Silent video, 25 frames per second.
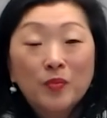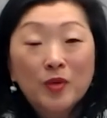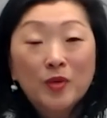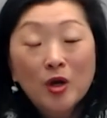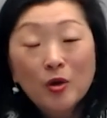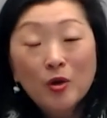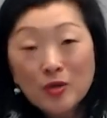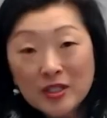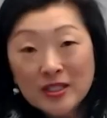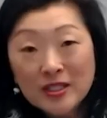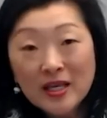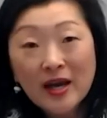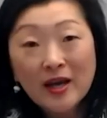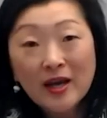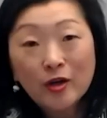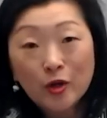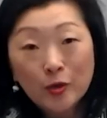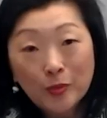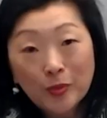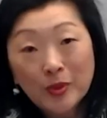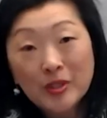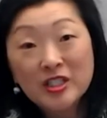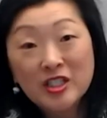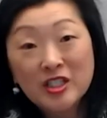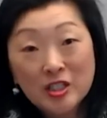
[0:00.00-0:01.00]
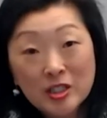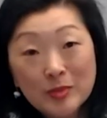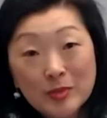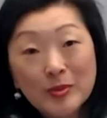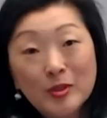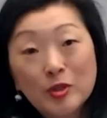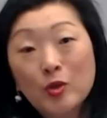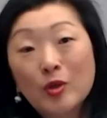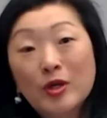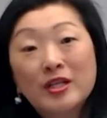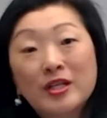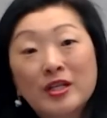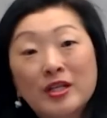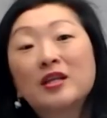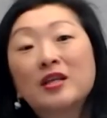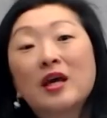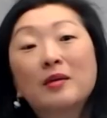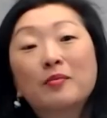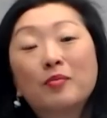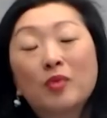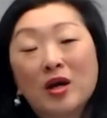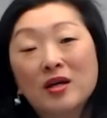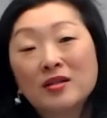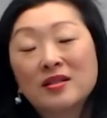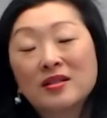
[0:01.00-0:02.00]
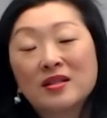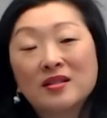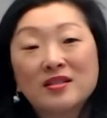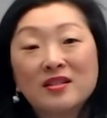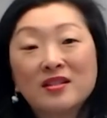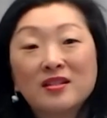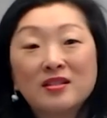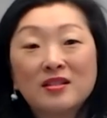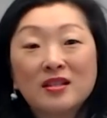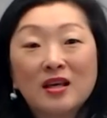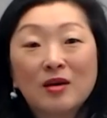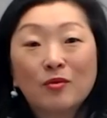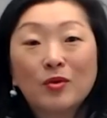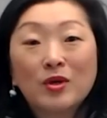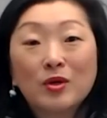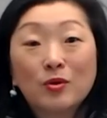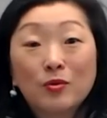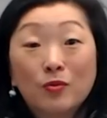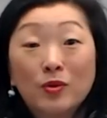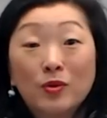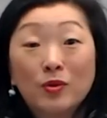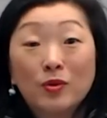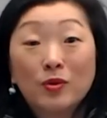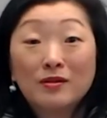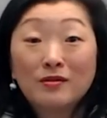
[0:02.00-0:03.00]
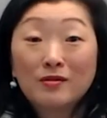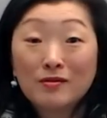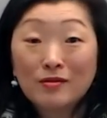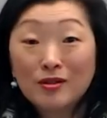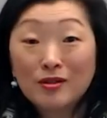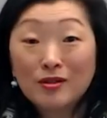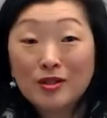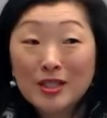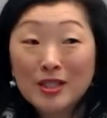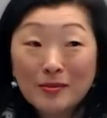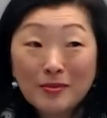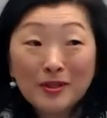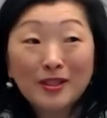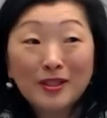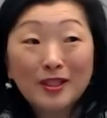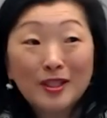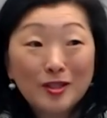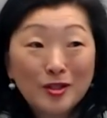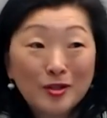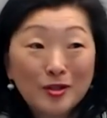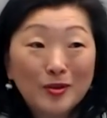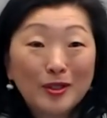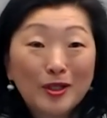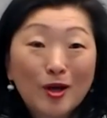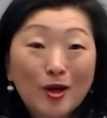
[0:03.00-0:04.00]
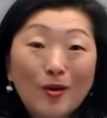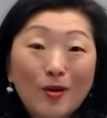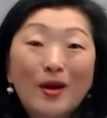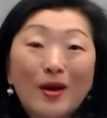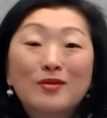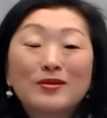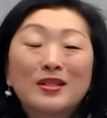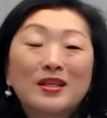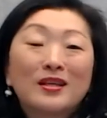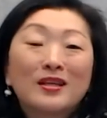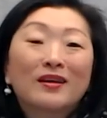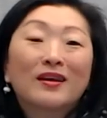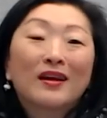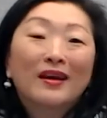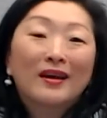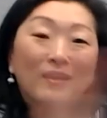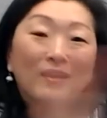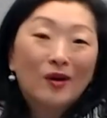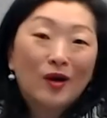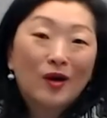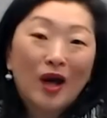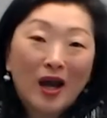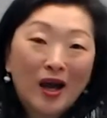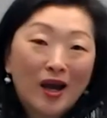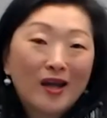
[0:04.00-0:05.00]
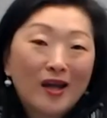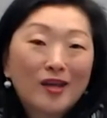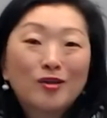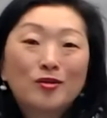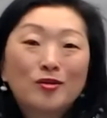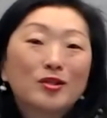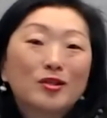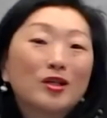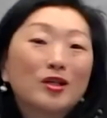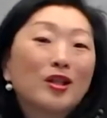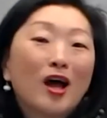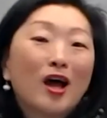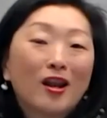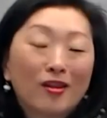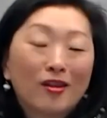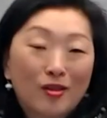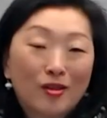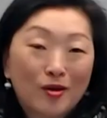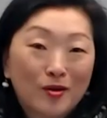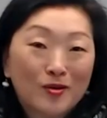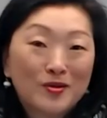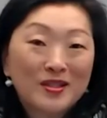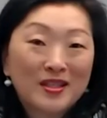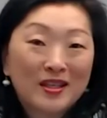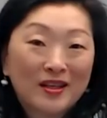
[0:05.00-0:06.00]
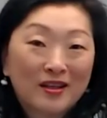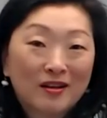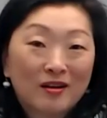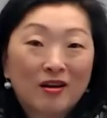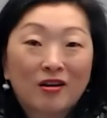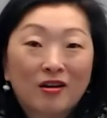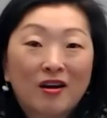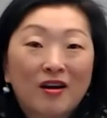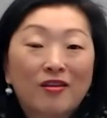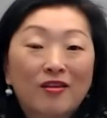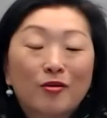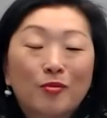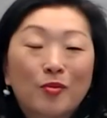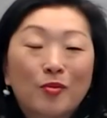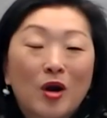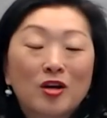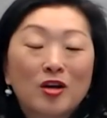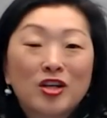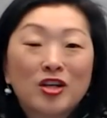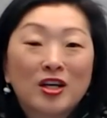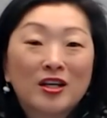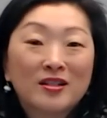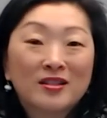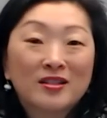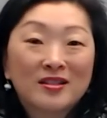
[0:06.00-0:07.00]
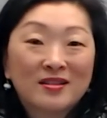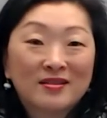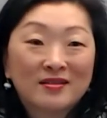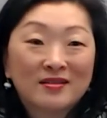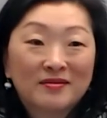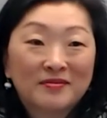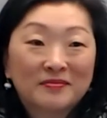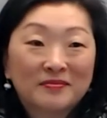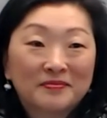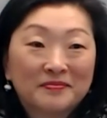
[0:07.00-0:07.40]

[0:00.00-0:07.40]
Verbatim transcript: co-design or participatory design processes that we would typically do in co-housing. I use a lot of those in our other projects.